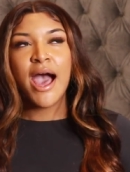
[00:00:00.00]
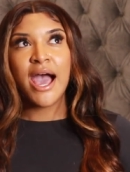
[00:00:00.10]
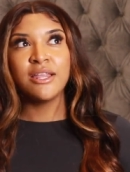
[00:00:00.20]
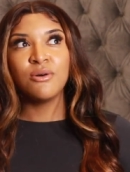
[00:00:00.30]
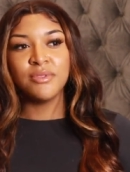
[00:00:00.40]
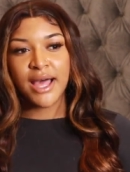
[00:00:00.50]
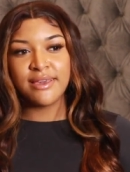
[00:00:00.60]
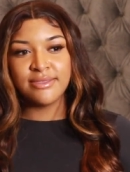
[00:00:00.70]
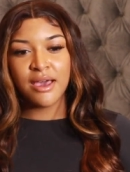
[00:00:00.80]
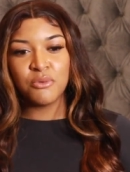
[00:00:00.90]
I don't
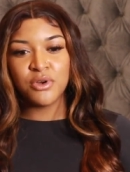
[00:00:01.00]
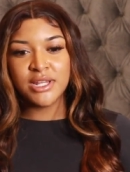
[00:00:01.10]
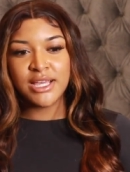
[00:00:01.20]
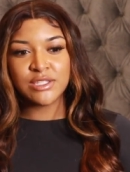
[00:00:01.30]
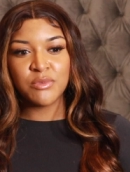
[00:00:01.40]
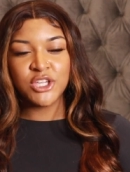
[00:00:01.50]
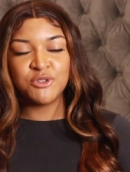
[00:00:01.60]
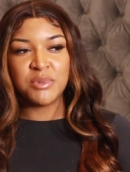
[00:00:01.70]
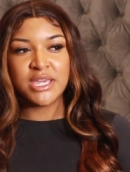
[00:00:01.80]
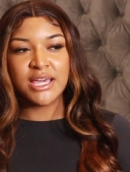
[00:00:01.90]
like that one as
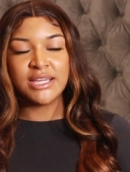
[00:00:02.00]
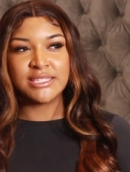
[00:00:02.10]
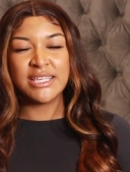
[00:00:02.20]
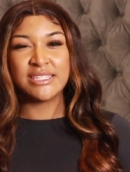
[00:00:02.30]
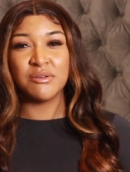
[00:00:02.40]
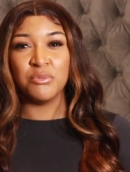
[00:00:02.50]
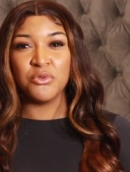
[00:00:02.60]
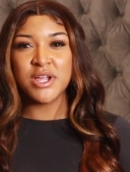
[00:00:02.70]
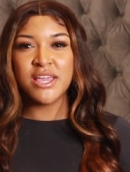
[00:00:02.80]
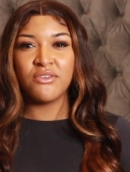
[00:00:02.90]
much because it's a
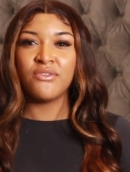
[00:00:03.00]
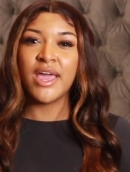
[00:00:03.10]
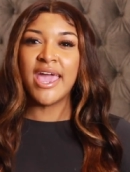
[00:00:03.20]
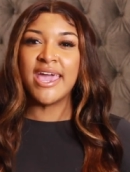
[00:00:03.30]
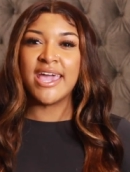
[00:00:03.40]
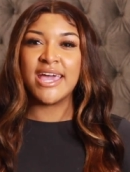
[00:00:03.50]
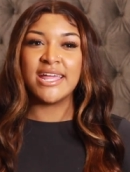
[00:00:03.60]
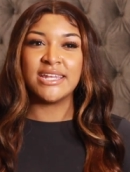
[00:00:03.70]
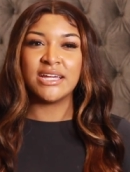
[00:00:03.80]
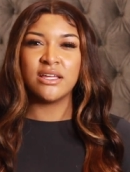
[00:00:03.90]
brief
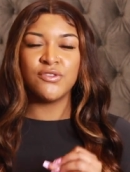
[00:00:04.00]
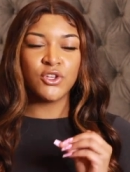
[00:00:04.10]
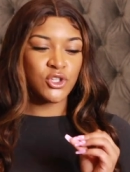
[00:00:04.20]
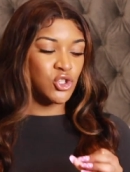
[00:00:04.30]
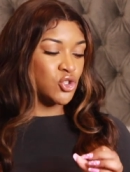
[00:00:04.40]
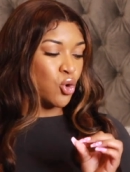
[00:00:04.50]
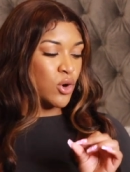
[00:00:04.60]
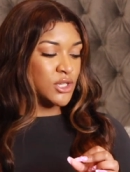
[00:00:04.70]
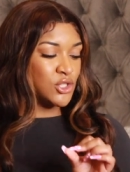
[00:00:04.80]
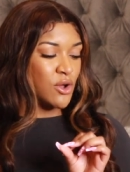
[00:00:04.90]
and the
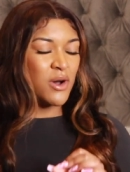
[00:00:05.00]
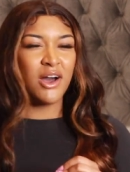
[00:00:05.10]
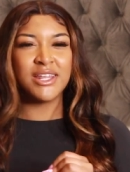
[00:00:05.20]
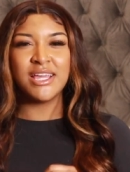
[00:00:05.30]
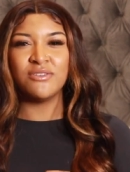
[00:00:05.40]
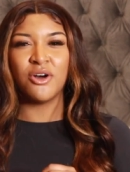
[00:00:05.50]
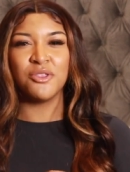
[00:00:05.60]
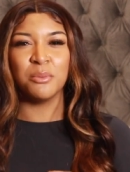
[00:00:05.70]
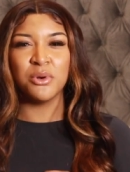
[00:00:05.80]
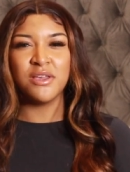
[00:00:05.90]
torso on it on
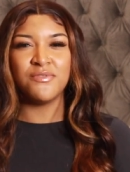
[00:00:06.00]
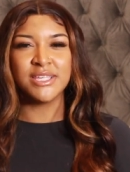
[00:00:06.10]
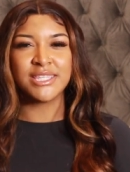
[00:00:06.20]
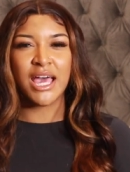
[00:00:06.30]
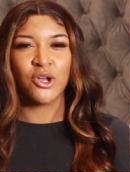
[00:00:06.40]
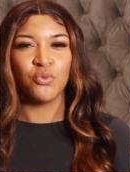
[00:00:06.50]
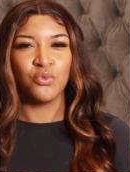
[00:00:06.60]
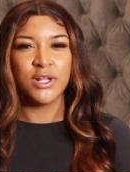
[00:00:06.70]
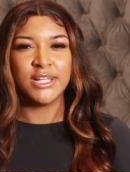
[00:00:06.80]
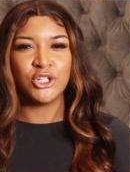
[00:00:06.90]
the brief is like
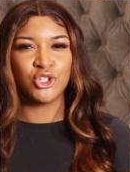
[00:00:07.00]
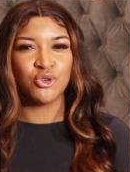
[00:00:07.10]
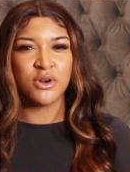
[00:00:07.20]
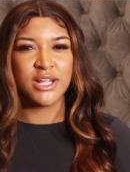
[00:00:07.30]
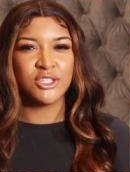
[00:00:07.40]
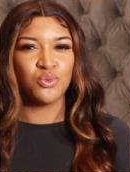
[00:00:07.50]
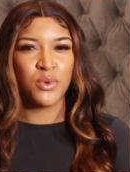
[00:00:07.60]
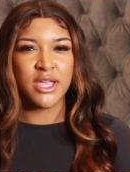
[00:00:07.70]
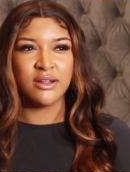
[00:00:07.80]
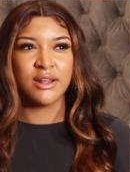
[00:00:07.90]
really short. It's
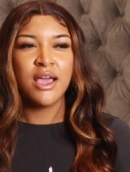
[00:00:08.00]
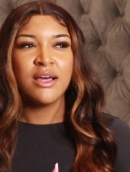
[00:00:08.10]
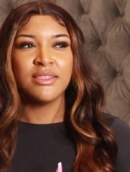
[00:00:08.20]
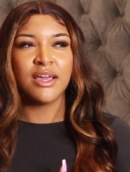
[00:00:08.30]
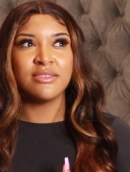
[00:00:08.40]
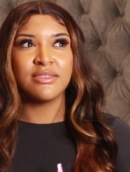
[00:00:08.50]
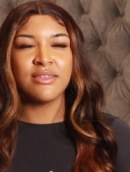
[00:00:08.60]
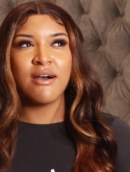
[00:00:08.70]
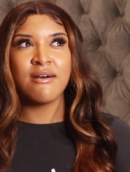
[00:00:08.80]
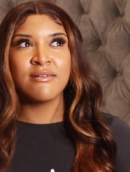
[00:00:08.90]
weird. Like the
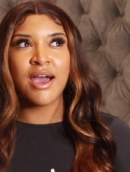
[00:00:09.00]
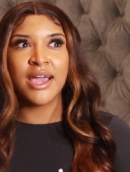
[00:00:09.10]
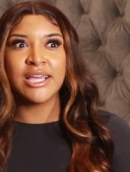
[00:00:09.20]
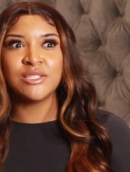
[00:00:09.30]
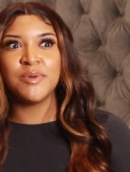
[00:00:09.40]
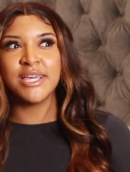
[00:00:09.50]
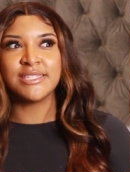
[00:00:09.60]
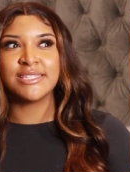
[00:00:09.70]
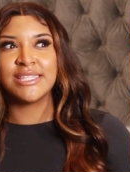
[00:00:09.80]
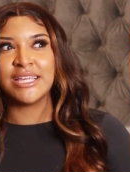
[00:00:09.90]
thong, I guess
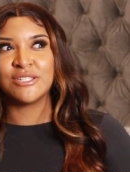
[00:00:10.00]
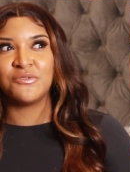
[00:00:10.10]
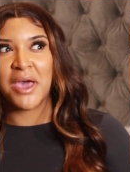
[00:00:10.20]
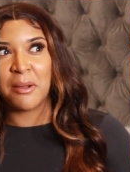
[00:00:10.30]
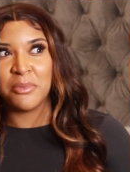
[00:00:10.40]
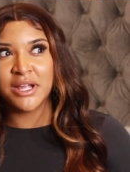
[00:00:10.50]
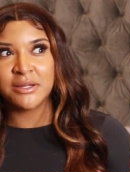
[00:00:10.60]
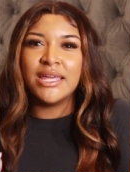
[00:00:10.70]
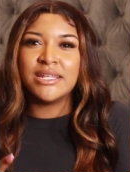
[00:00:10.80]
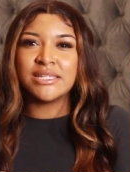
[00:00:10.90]
because it's less
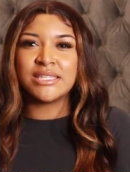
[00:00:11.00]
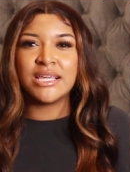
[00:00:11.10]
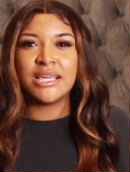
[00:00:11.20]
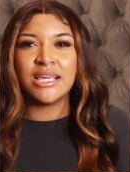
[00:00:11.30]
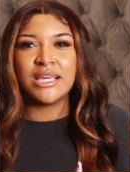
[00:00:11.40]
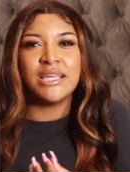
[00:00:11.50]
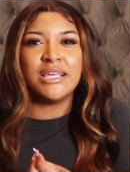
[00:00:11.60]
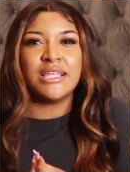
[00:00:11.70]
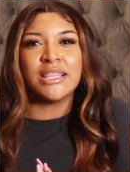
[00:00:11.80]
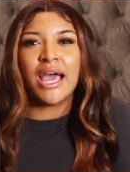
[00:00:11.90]
fabric, it doesn't
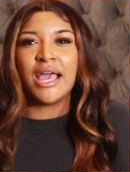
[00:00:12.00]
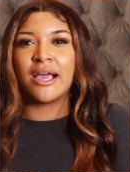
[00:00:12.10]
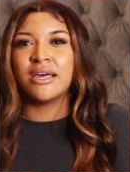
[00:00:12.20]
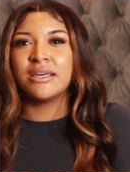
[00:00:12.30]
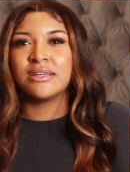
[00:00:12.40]
like